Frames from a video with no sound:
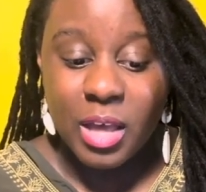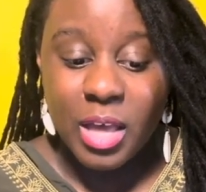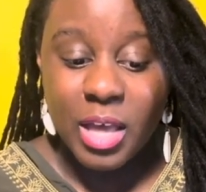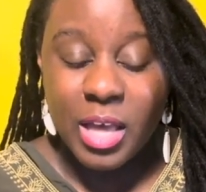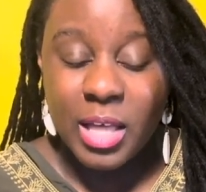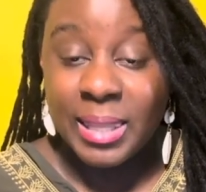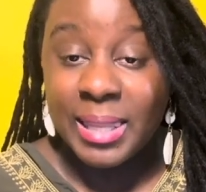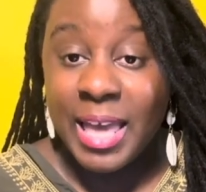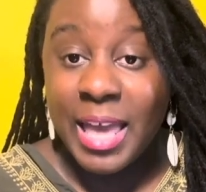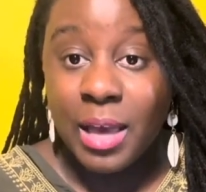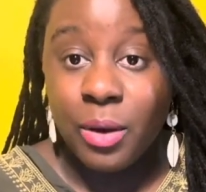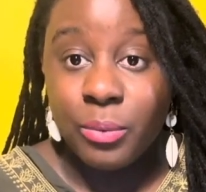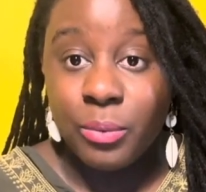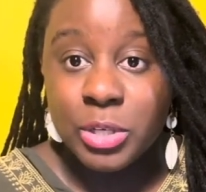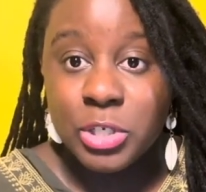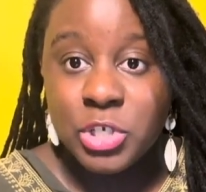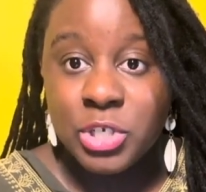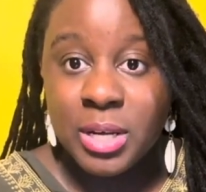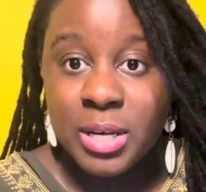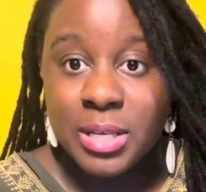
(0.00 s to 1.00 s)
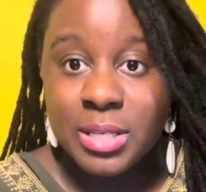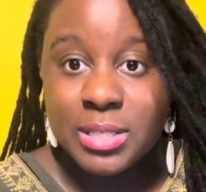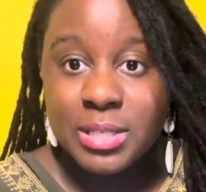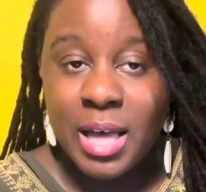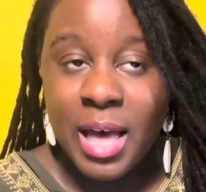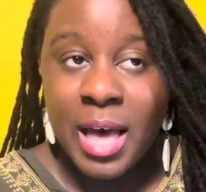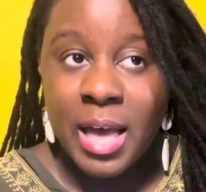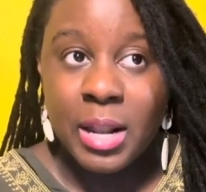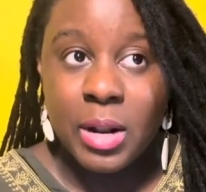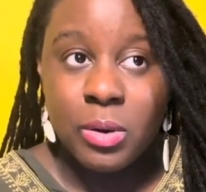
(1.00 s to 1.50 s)
Languages,
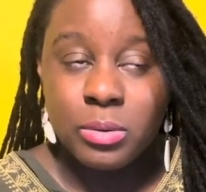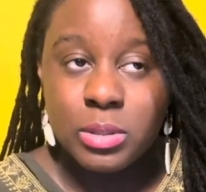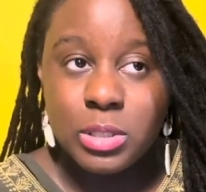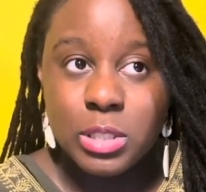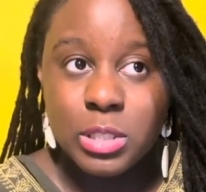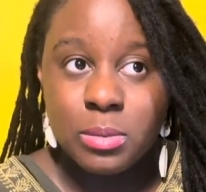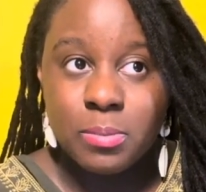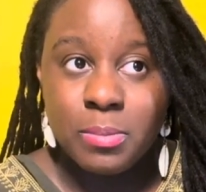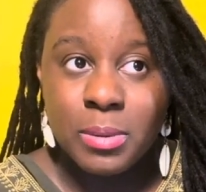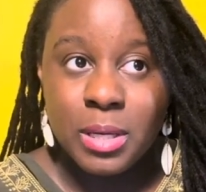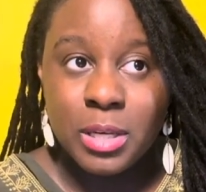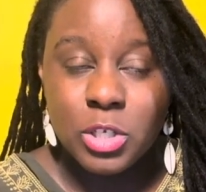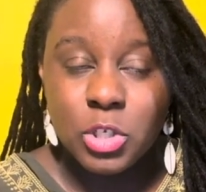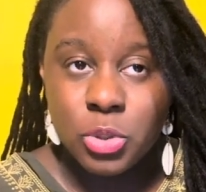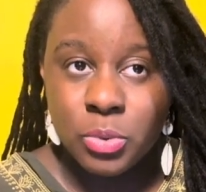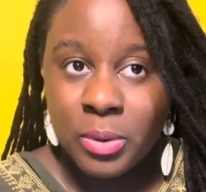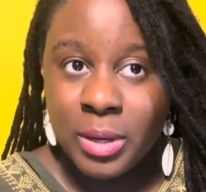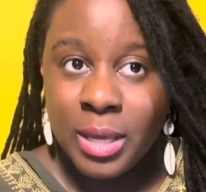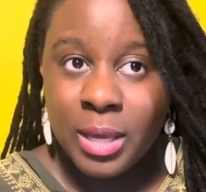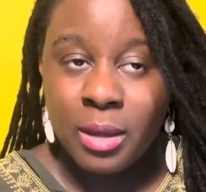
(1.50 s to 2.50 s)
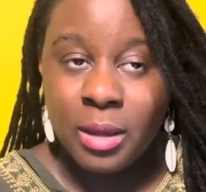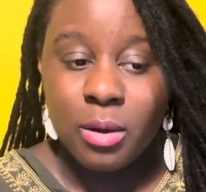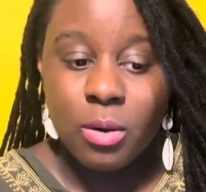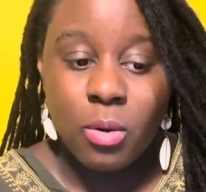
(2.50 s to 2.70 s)
I don't speak Twi